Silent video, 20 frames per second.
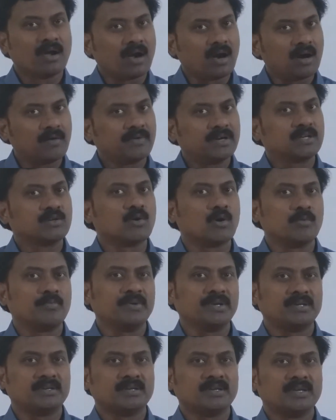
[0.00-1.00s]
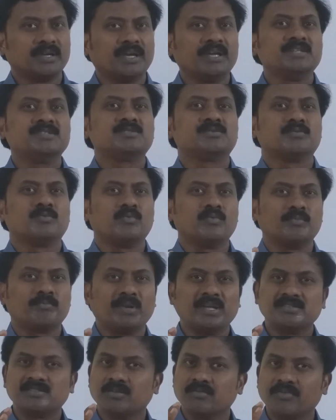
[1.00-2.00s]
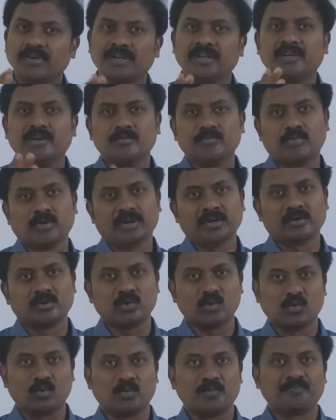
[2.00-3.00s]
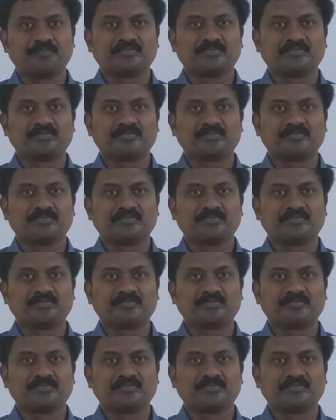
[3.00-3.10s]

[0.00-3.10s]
our topic plays a very important role.